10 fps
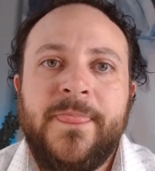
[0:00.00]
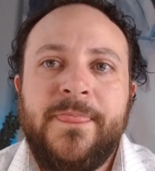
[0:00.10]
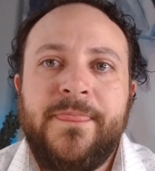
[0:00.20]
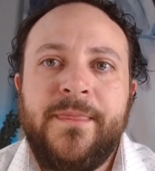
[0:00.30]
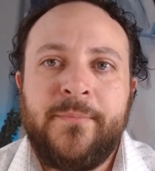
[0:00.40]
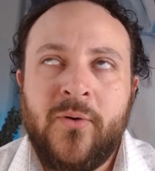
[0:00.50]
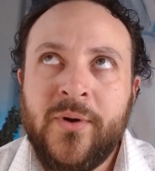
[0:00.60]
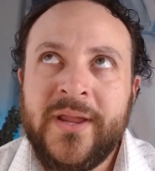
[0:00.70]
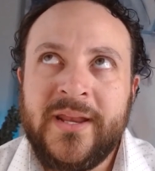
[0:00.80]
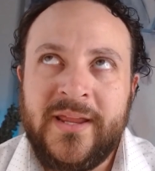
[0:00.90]
the
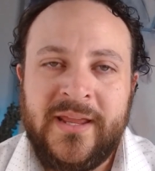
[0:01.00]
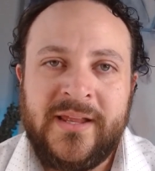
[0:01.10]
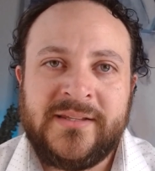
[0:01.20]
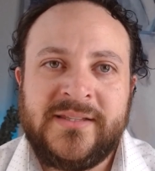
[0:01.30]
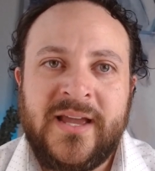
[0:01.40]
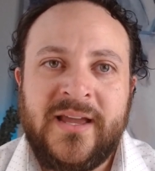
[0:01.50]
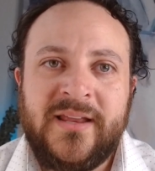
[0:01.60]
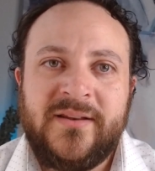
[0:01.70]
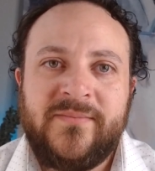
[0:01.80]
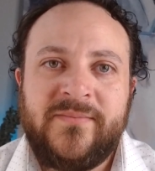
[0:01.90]
point is that
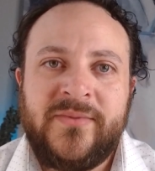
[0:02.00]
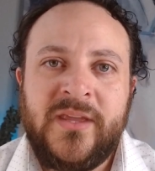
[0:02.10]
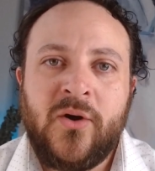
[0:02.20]
the